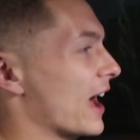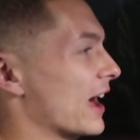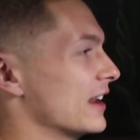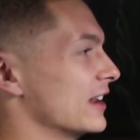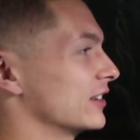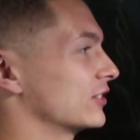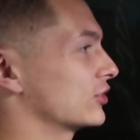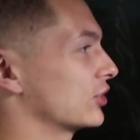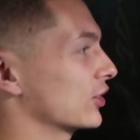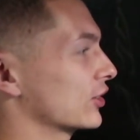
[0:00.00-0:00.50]

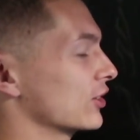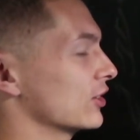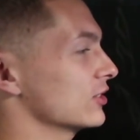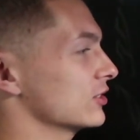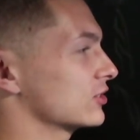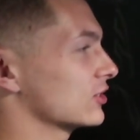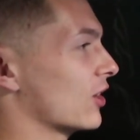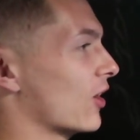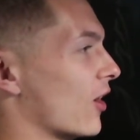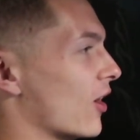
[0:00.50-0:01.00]
And it took
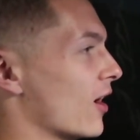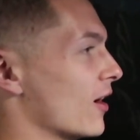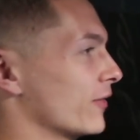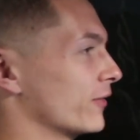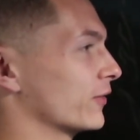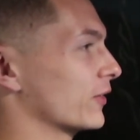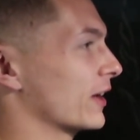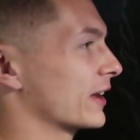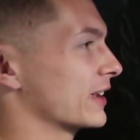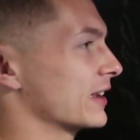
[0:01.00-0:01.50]
us
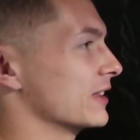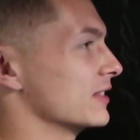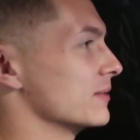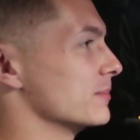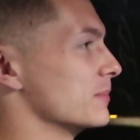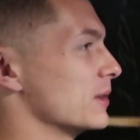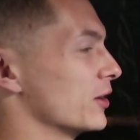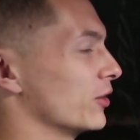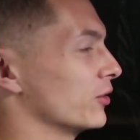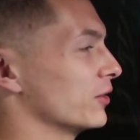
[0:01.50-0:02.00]
off like in
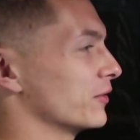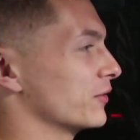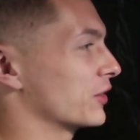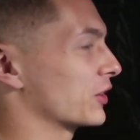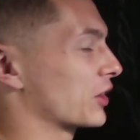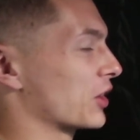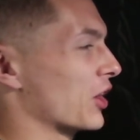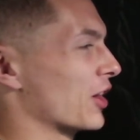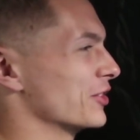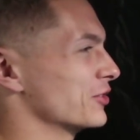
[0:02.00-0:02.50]
the middle of
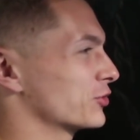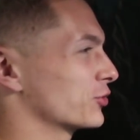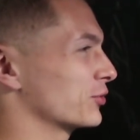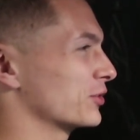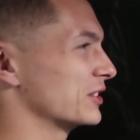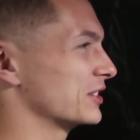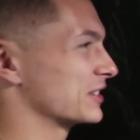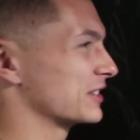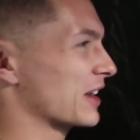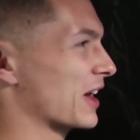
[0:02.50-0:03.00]
the
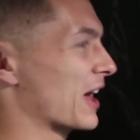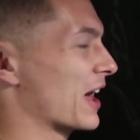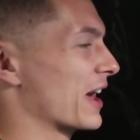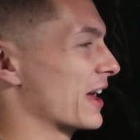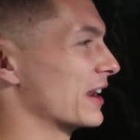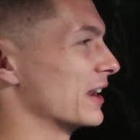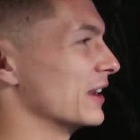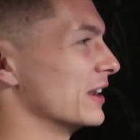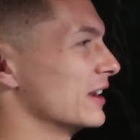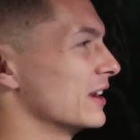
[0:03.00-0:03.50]

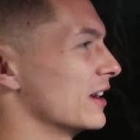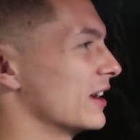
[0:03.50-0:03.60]
countryside